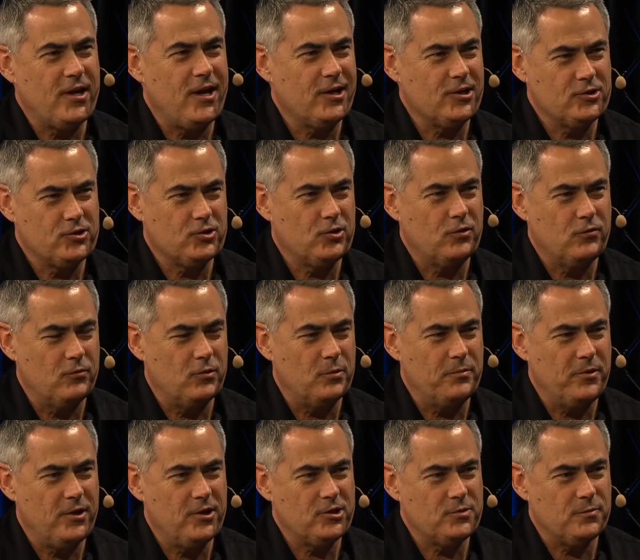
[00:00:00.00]
X-Serve
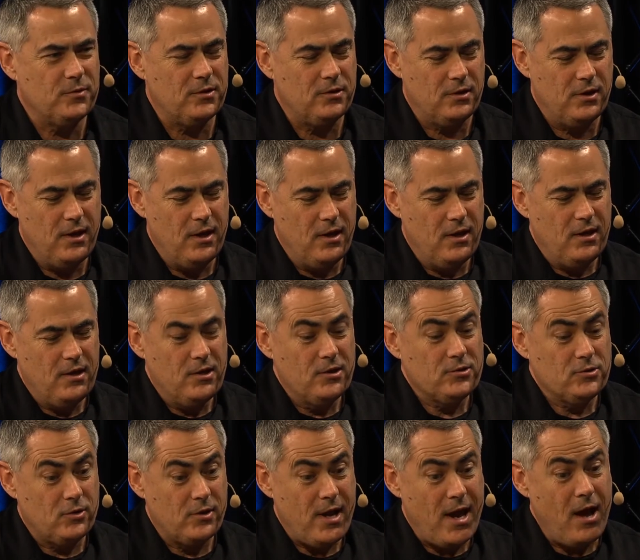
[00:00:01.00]
replacement.
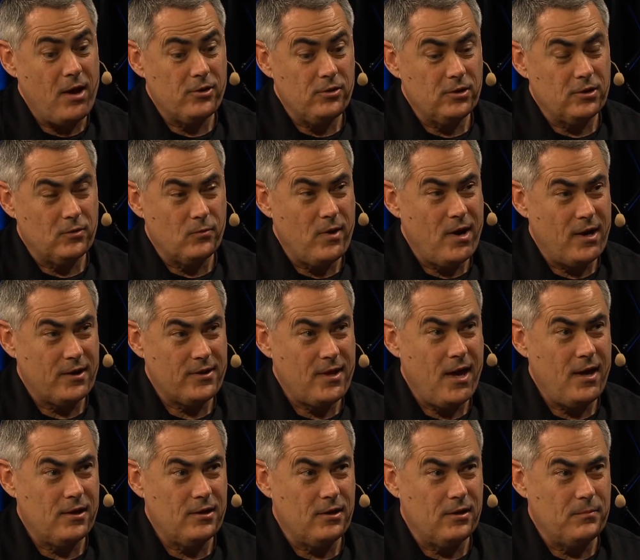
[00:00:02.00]
So now you can rack
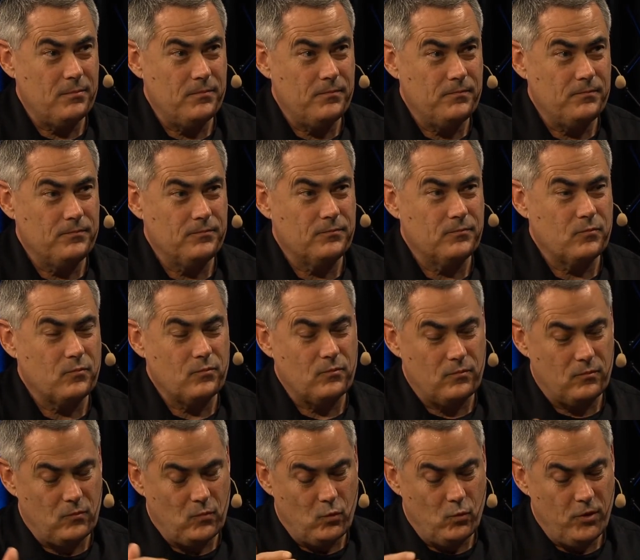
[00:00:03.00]
that up
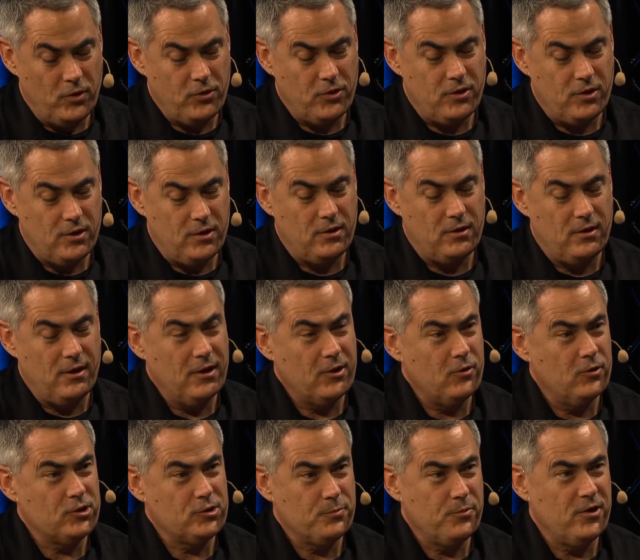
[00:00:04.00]
with the
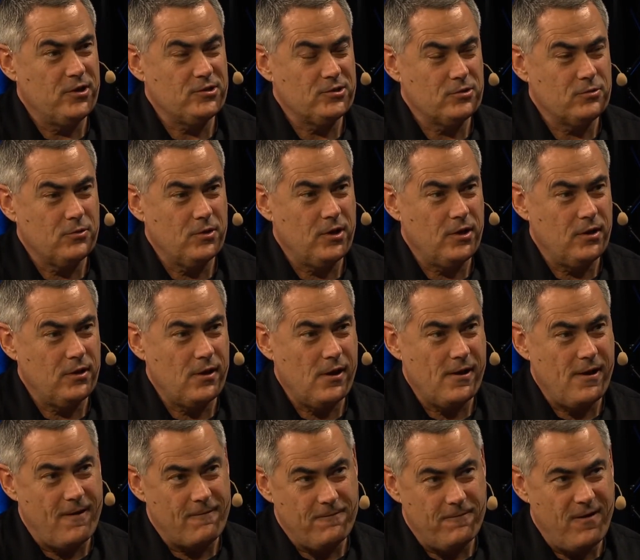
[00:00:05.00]
Echo Express 3
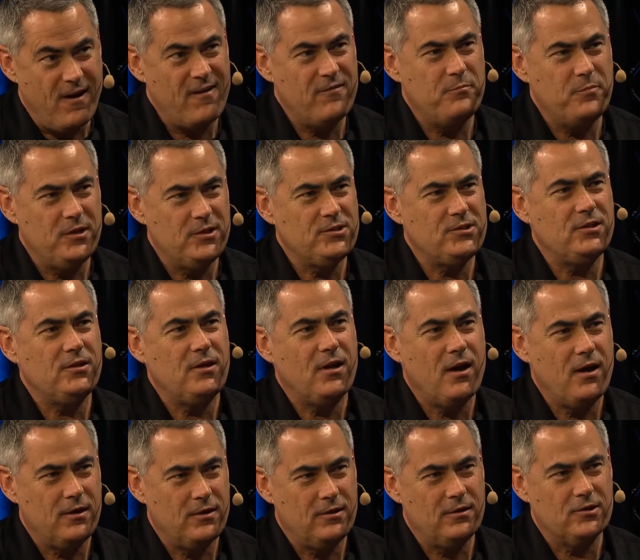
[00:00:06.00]
and have 5
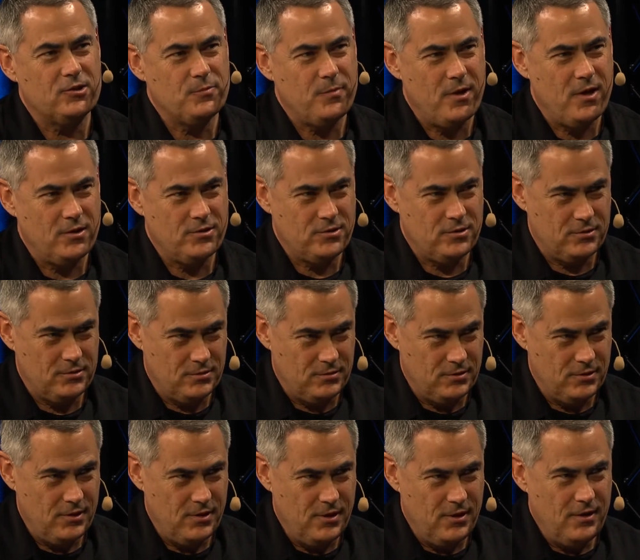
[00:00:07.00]
PCIe expansion
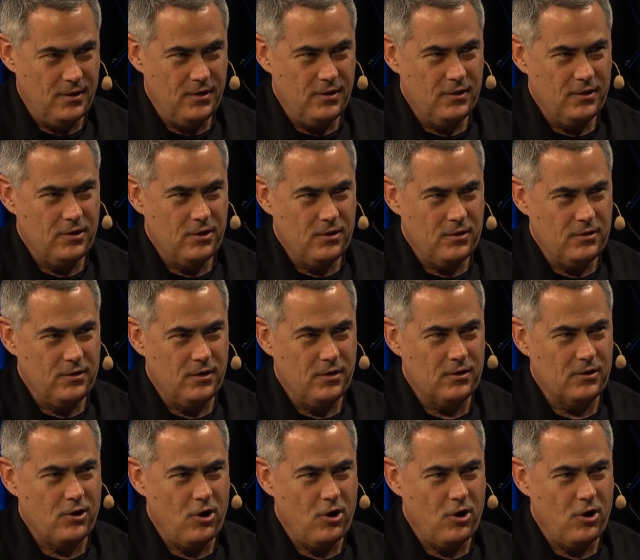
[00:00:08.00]
cards